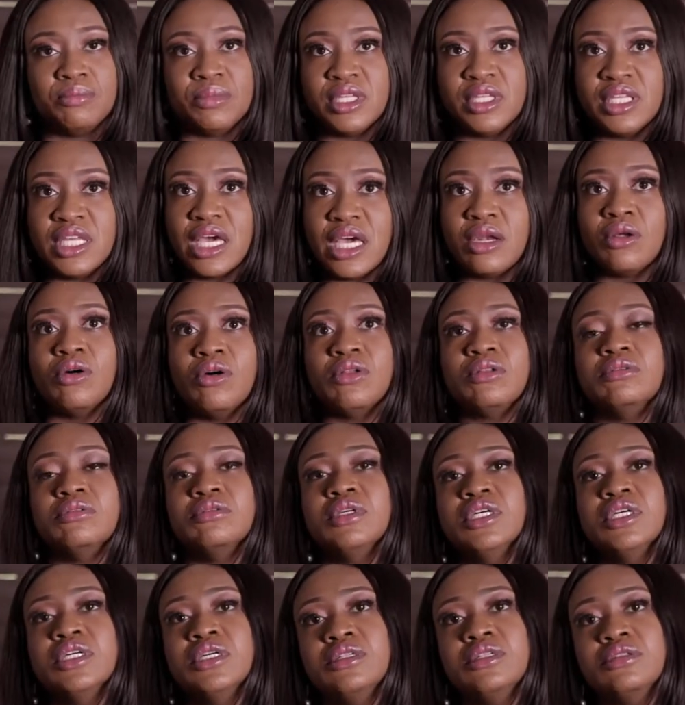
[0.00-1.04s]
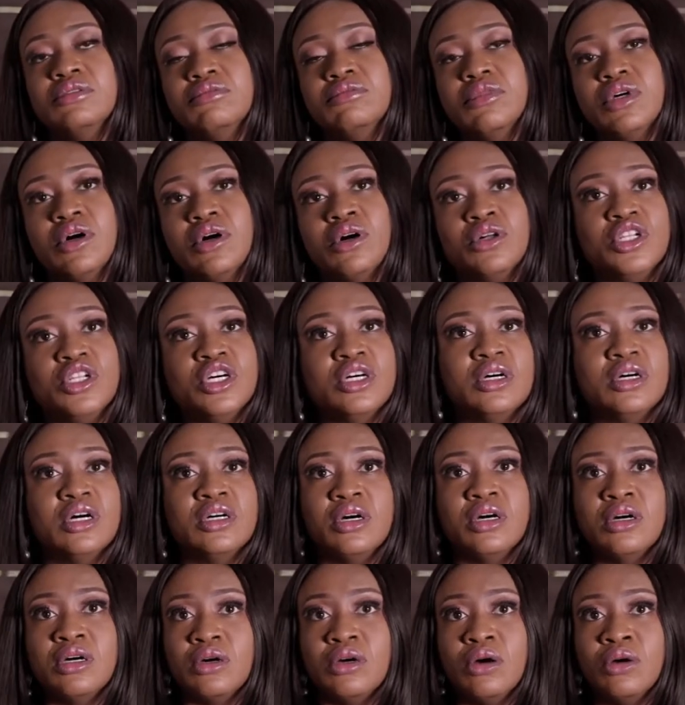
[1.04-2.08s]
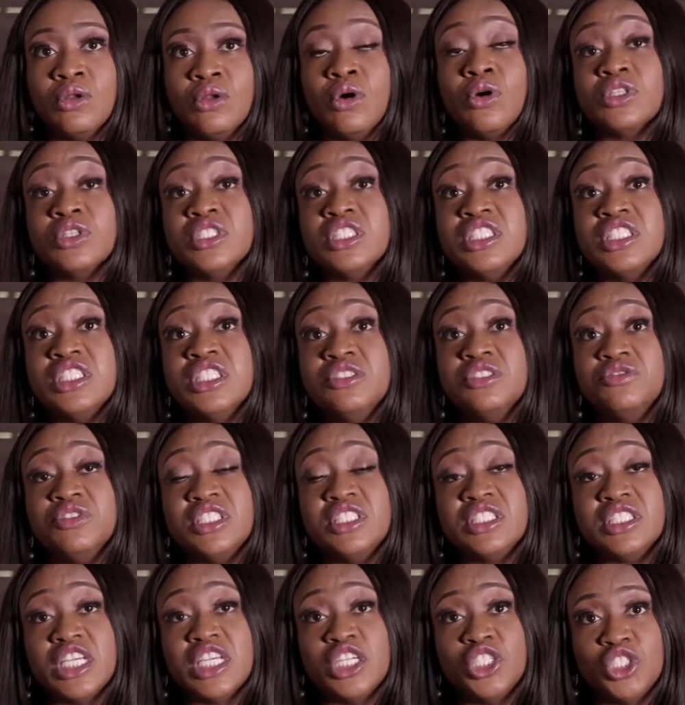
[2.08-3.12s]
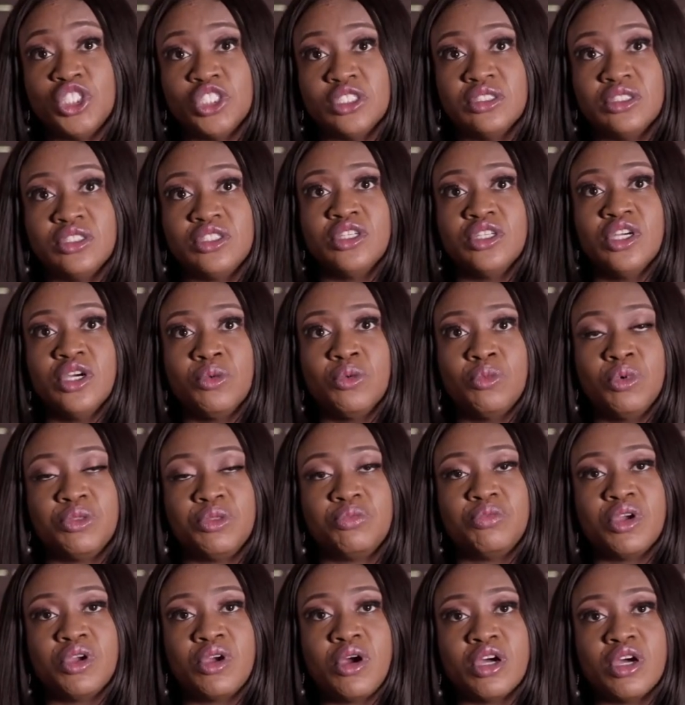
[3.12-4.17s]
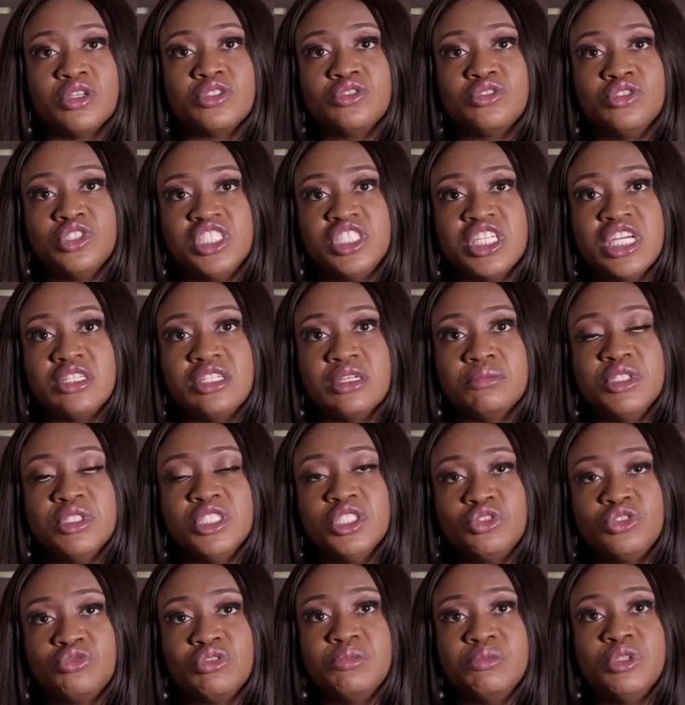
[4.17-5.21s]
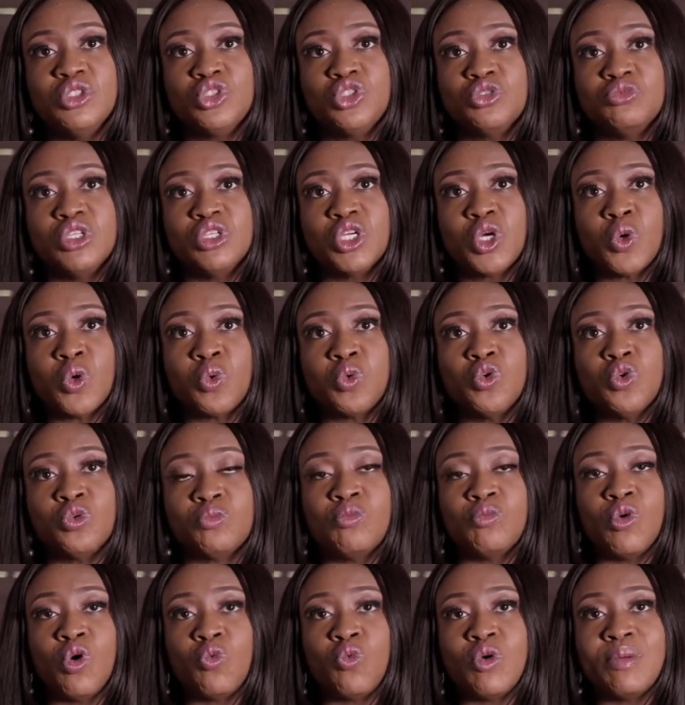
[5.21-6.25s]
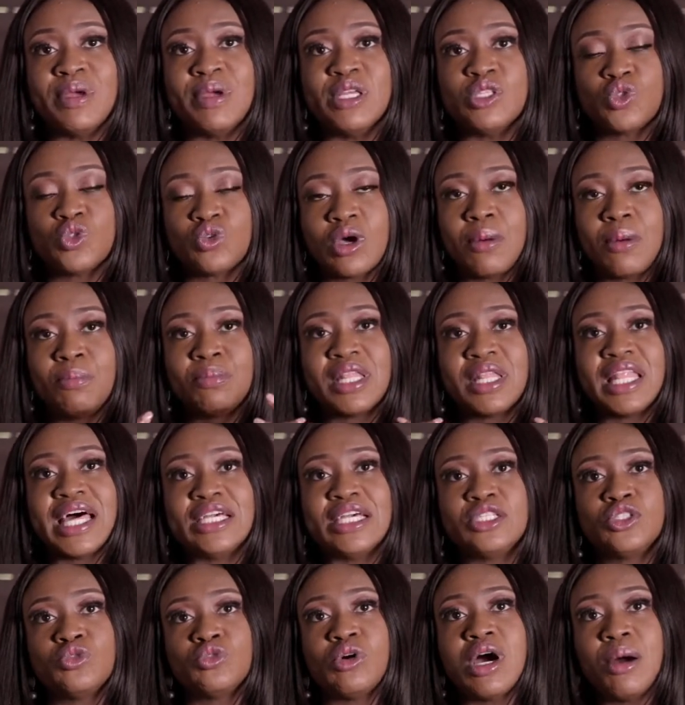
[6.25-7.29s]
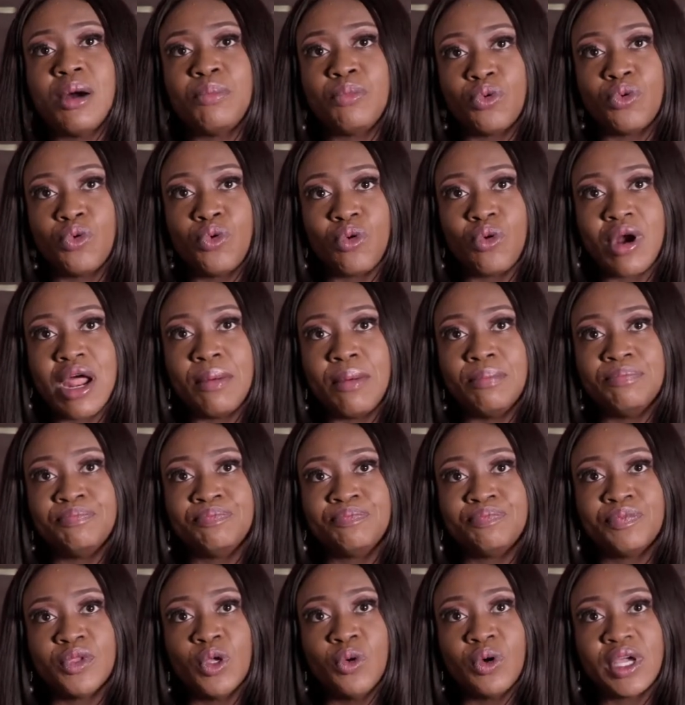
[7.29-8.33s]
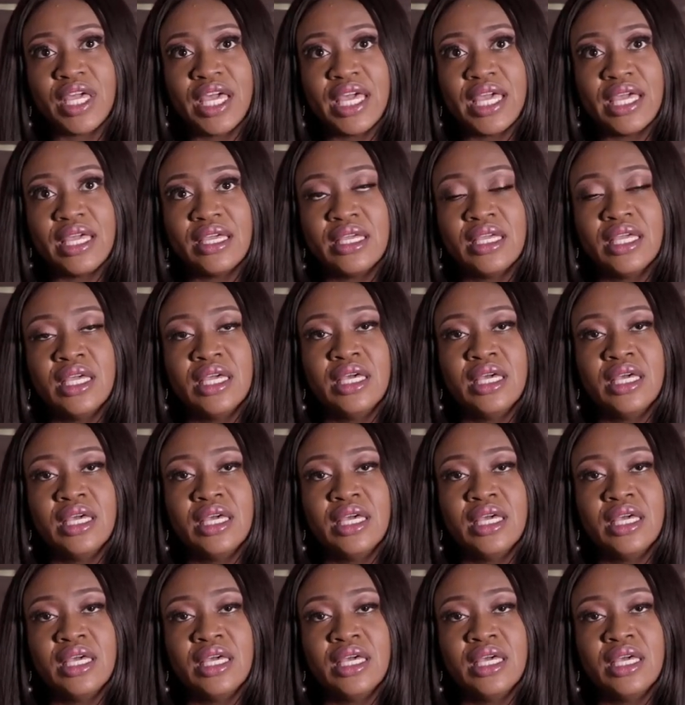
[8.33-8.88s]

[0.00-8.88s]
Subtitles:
get on all the TV stations with regards to gender mainstreaming to recruit more women to apply to our program, okay?